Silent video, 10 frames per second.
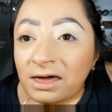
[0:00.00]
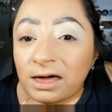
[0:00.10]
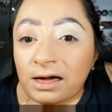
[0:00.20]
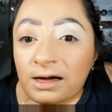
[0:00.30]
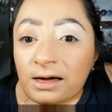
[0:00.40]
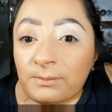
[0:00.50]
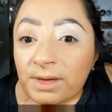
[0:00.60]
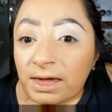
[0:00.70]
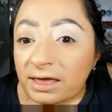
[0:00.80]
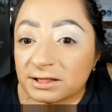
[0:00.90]
my
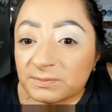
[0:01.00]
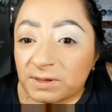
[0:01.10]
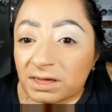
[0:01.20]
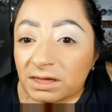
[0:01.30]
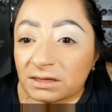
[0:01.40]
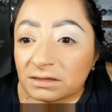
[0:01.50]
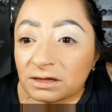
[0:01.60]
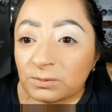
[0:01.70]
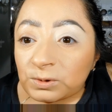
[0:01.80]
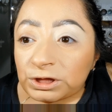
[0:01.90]
husband,
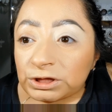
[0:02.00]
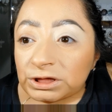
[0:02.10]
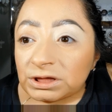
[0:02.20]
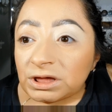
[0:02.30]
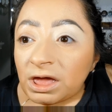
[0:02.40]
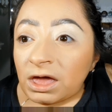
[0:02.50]
and we